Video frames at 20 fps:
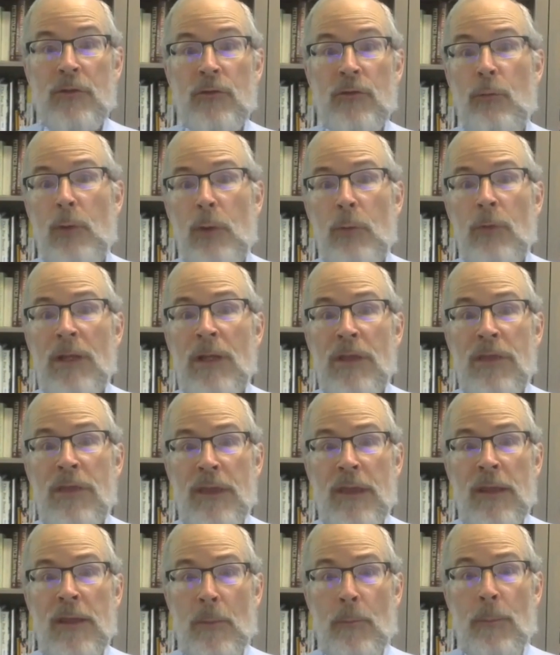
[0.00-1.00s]
we want to
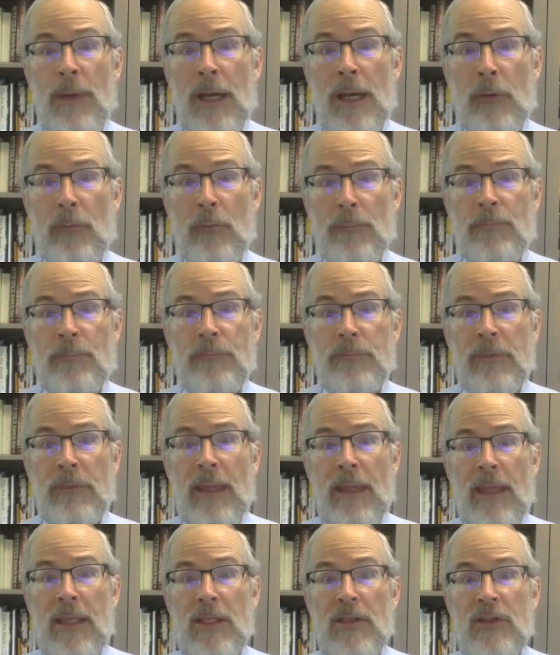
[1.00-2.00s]
think about
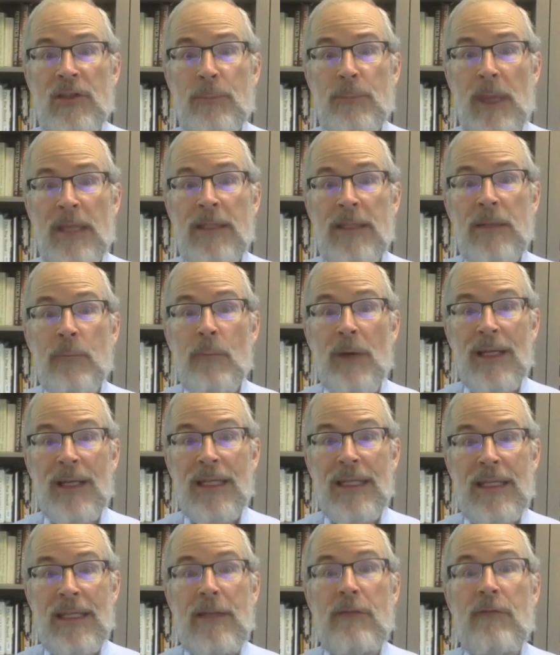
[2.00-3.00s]
spending
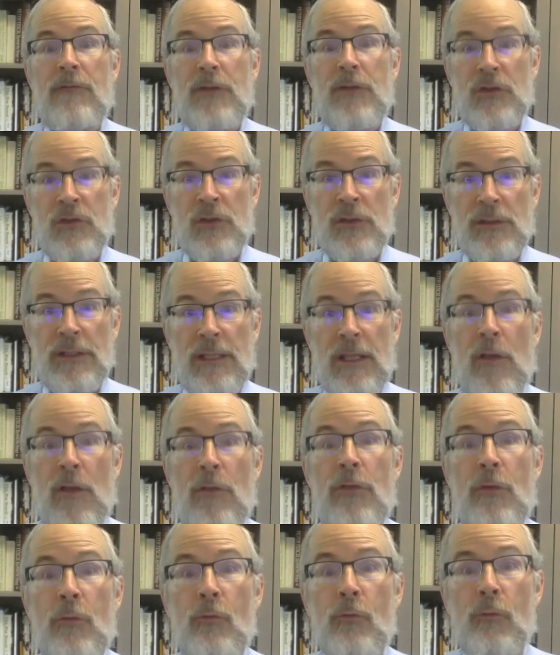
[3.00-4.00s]
money efficiently,
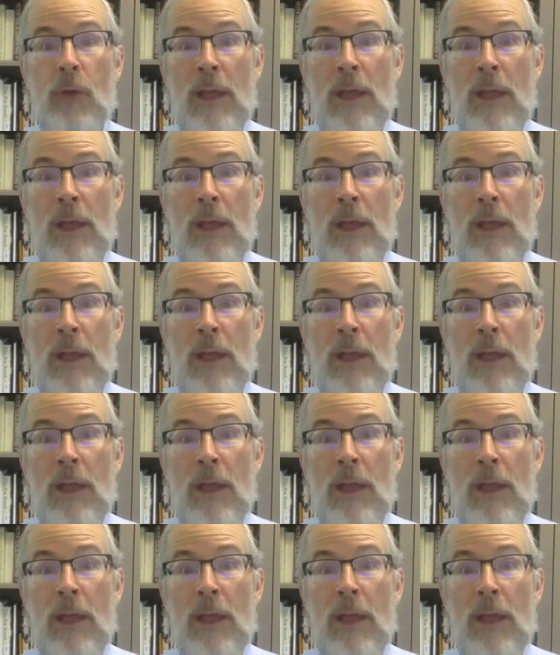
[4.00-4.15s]
the right